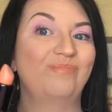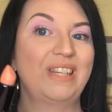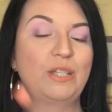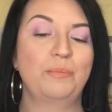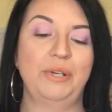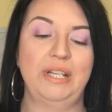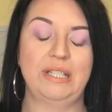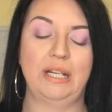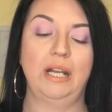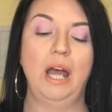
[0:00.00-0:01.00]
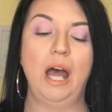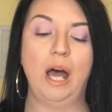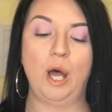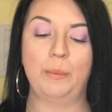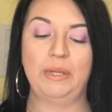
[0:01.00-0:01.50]
It's pretty, isn't it?
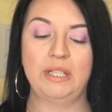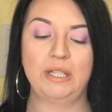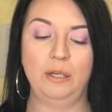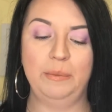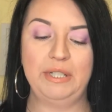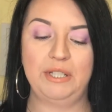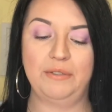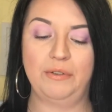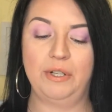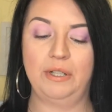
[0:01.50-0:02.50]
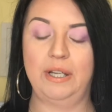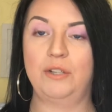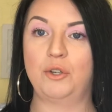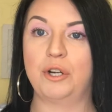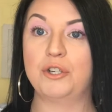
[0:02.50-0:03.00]
Um, it looks a little bit different, like
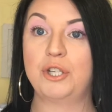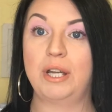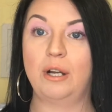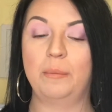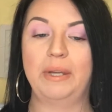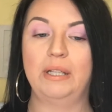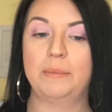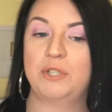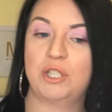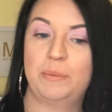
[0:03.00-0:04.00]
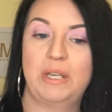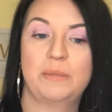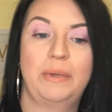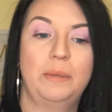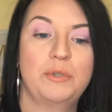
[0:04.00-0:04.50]
darker shade on my lips just because
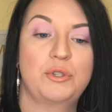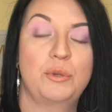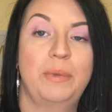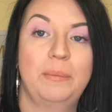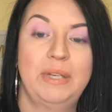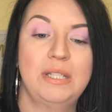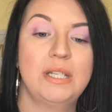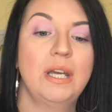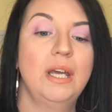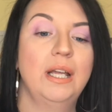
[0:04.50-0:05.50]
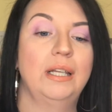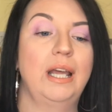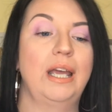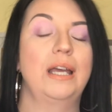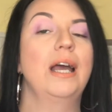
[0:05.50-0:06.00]
my lips are so pigment.
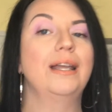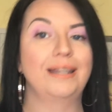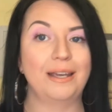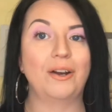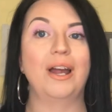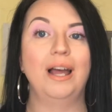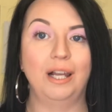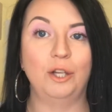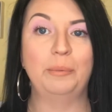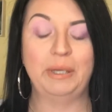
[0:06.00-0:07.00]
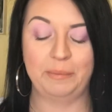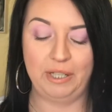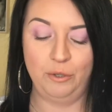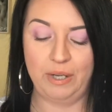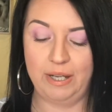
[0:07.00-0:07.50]
Like, they are hella pigment,
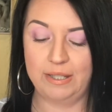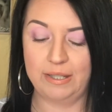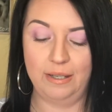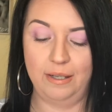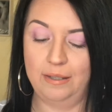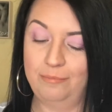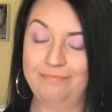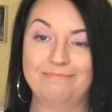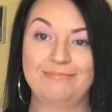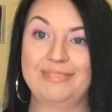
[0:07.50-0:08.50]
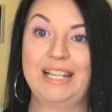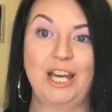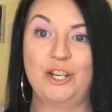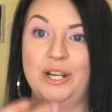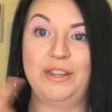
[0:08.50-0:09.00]
you guys. Like,
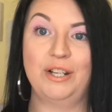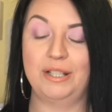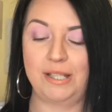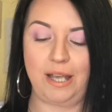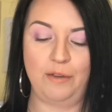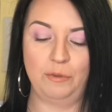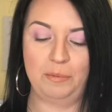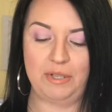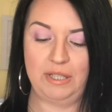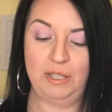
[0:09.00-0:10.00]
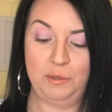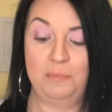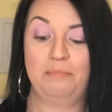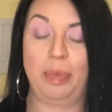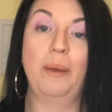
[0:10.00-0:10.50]
underneath here, it looks like I have lip, lip,
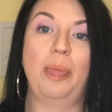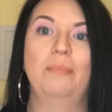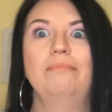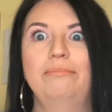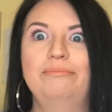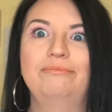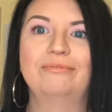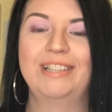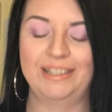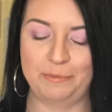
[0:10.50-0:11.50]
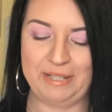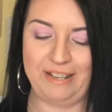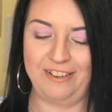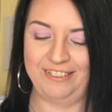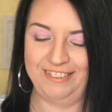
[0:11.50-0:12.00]
lip, lipstick
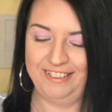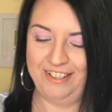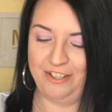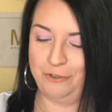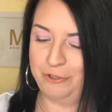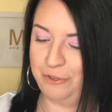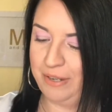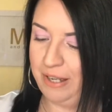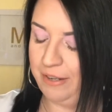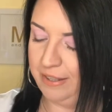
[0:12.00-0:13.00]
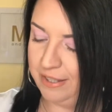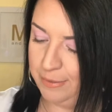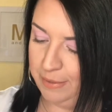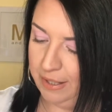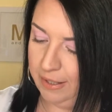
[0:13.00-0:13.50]
on. No joke. Okay, this
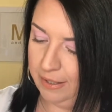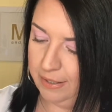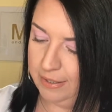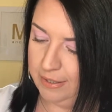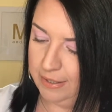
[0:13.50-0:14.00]
one is